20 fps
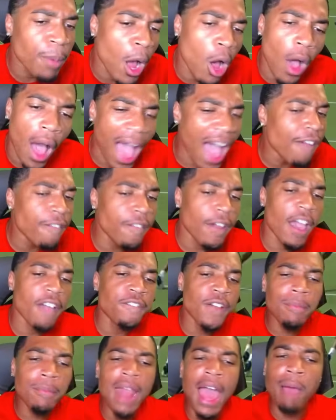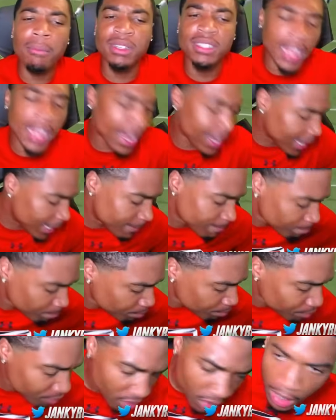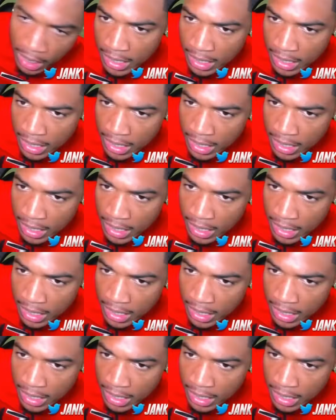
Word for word: bro, I, if I'm not mistaken,